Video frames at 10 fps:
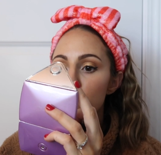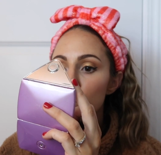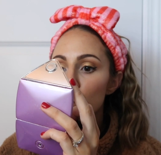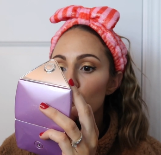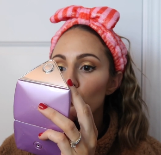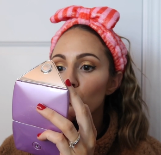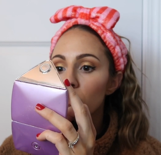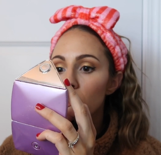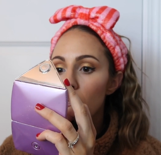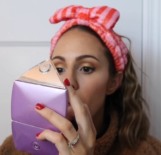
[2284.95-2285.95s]

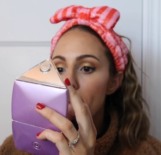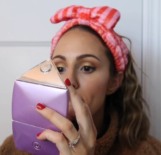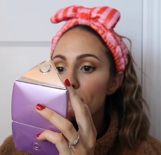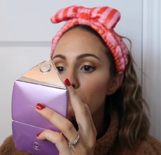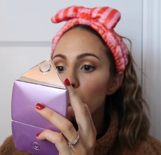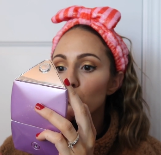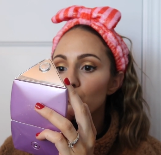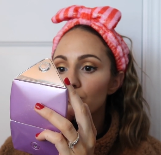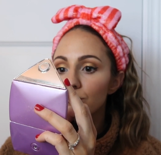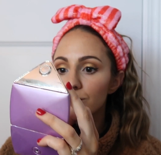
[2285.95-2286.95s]

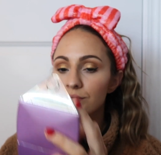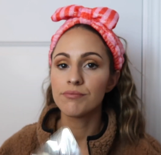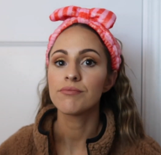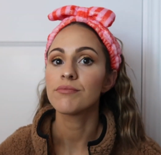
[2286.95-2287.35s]
[no speech]